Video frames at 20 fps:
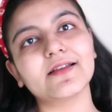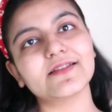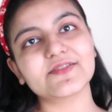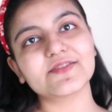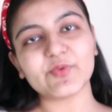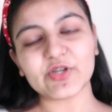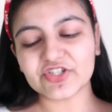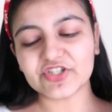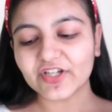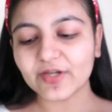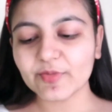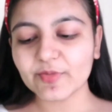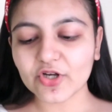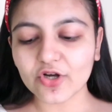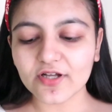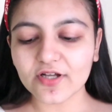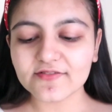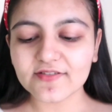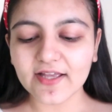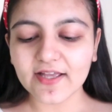Especially
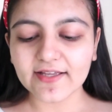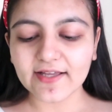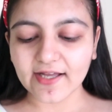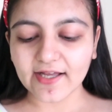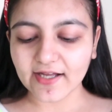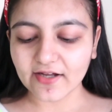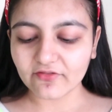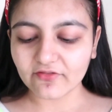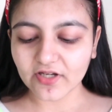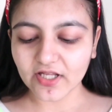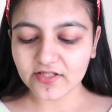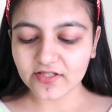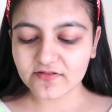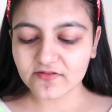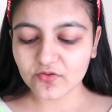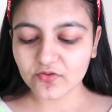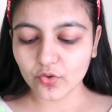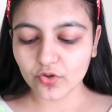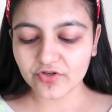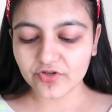because I have like
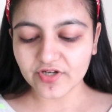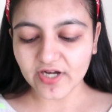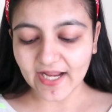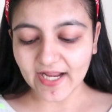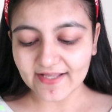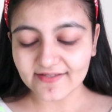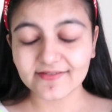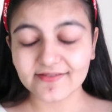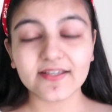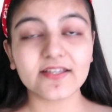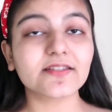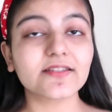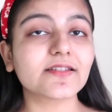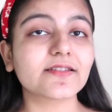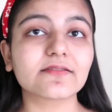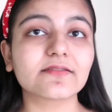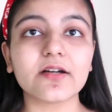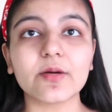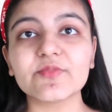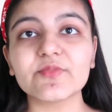so dry skin,
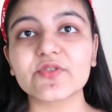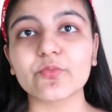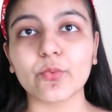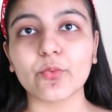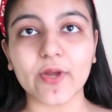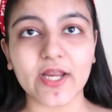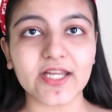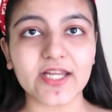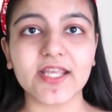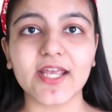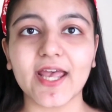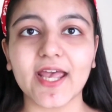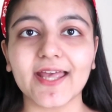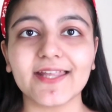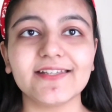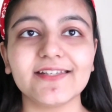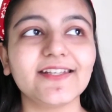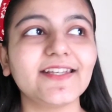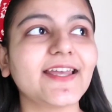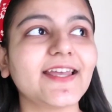this comes very
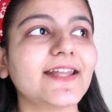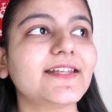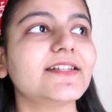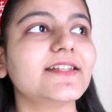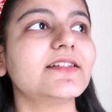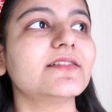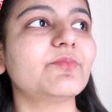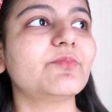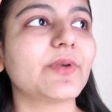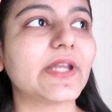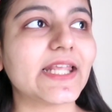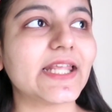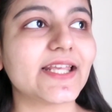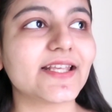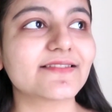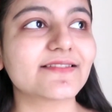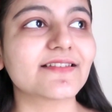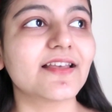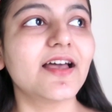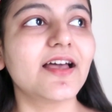handy, and in a
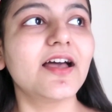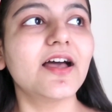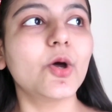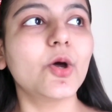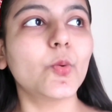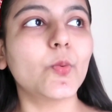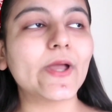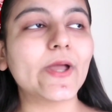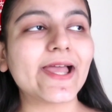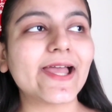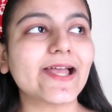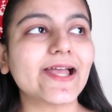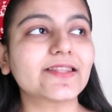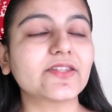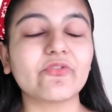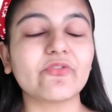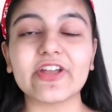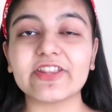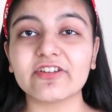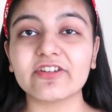place where
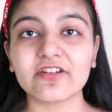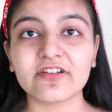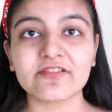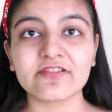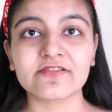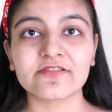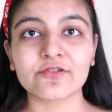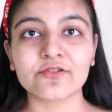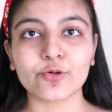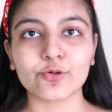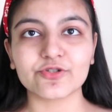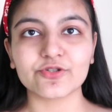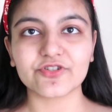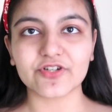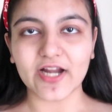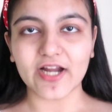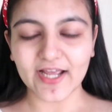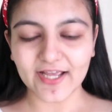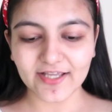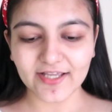the weather is so
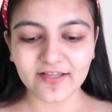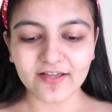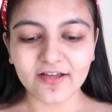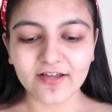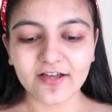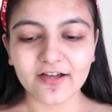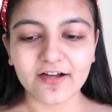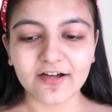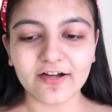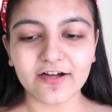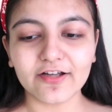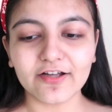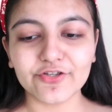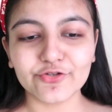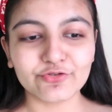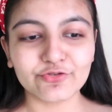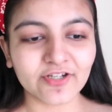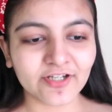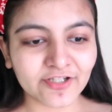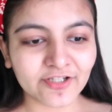dry,
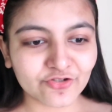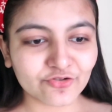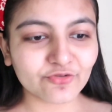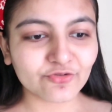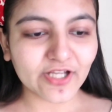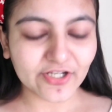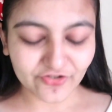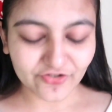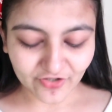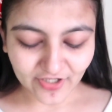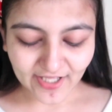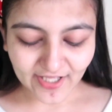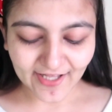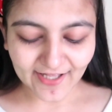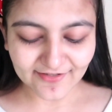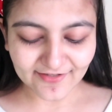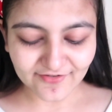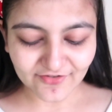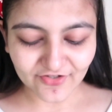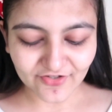you need to get your
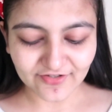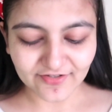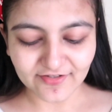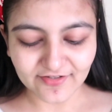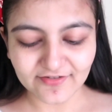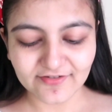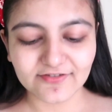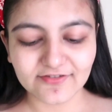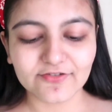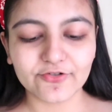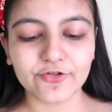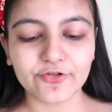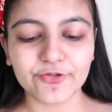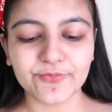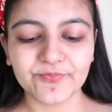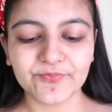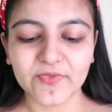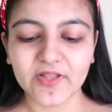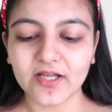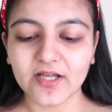hands on this.
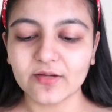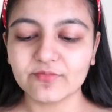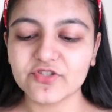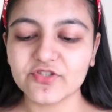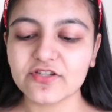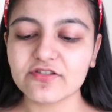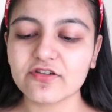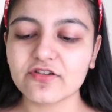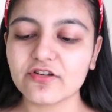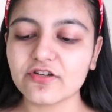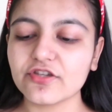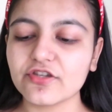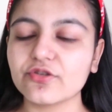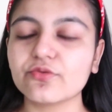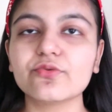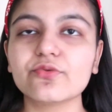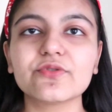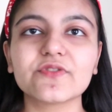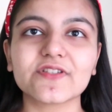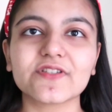So I'm just gonna
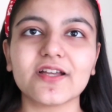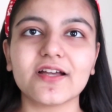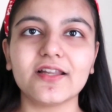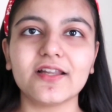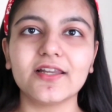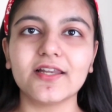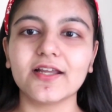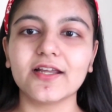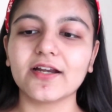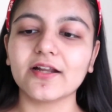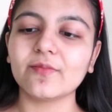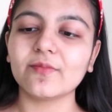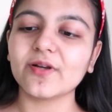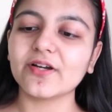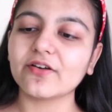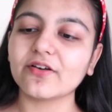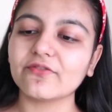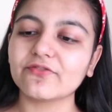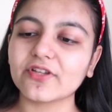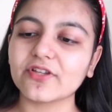use a little
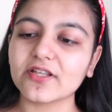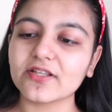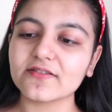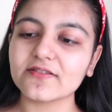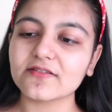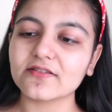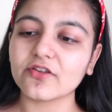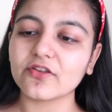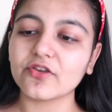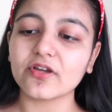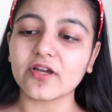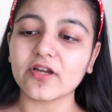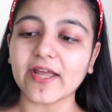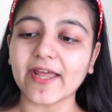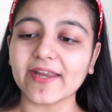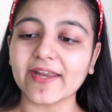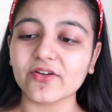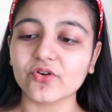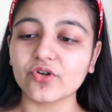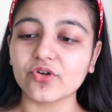bit of this,
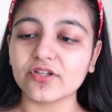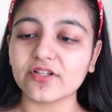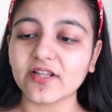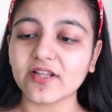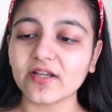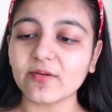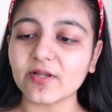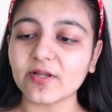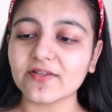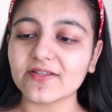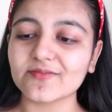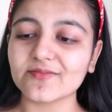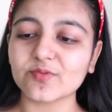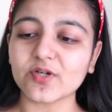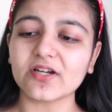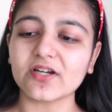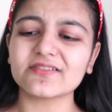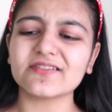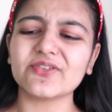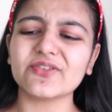and good thing about this
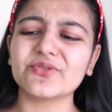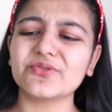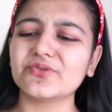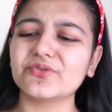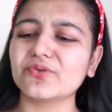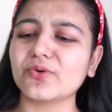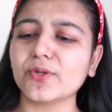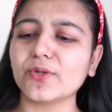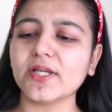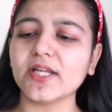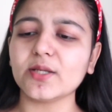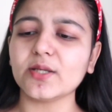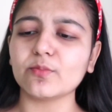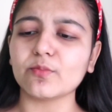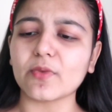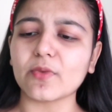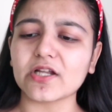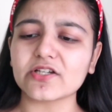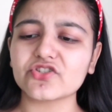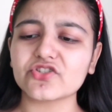product is you don't need
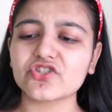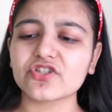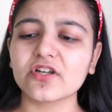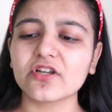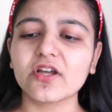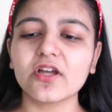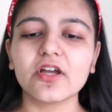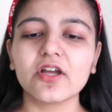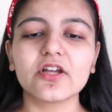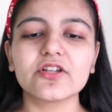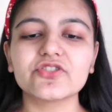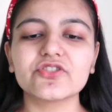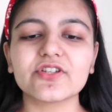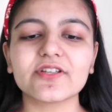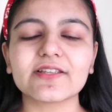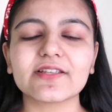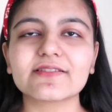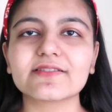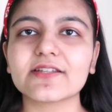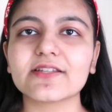much,
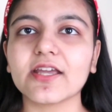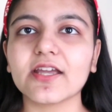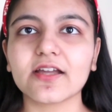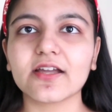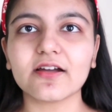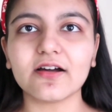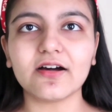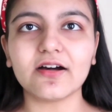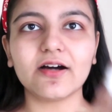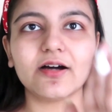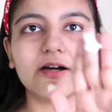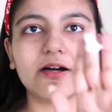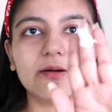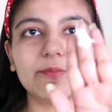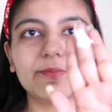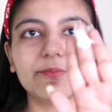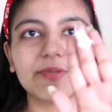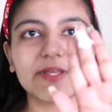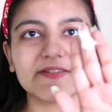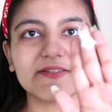just take a
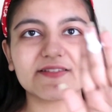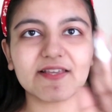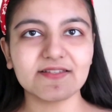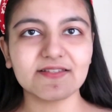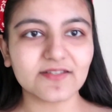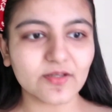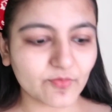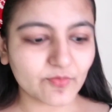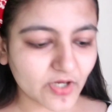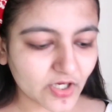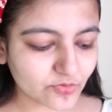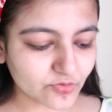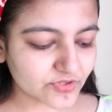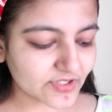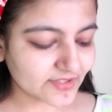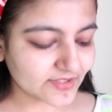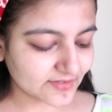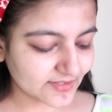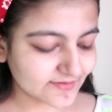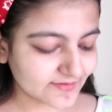pea-sized amount,
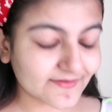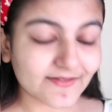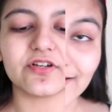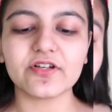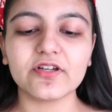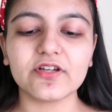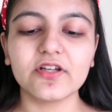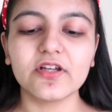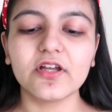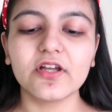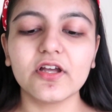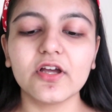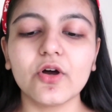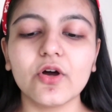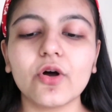and that's gonna enough.